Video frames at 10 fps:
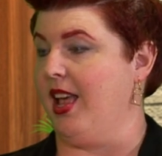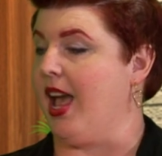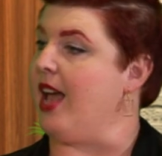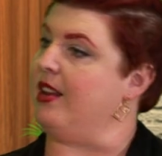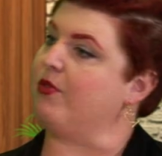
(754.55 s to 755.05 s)

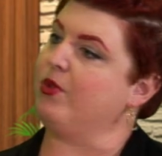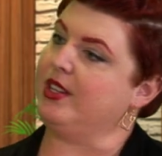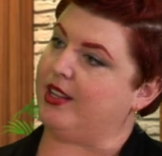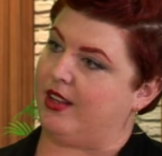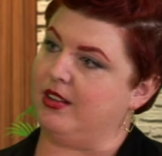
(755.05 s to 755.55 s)
And if we
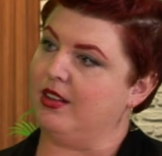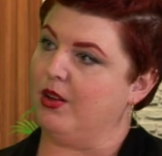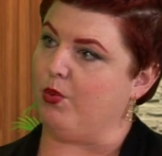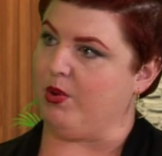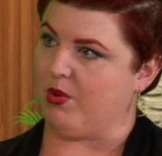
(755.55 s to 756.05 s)
did,
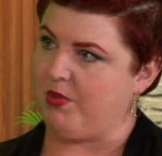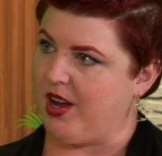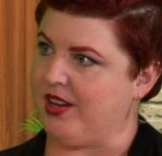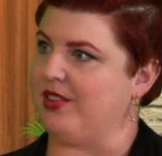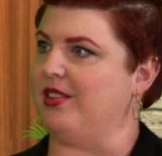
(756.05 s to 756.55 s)
we were
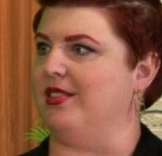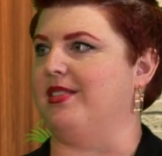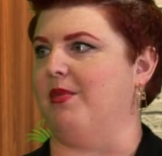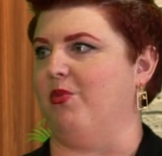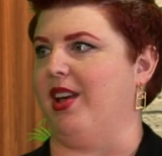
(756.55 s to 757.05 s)
punished in
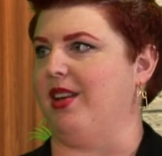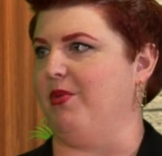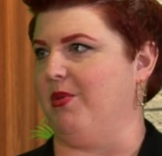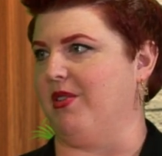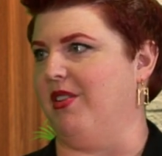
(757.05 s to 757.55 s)
some way.
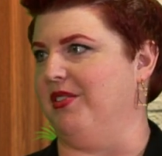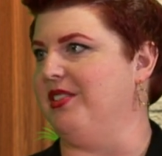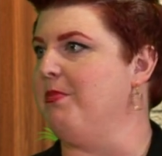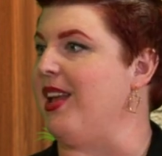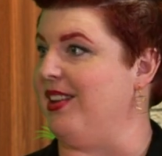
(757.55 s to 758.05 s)
We were called
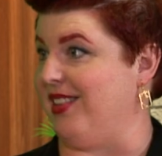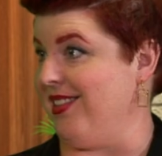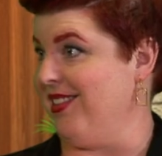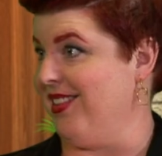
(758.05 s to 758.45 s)
demanding.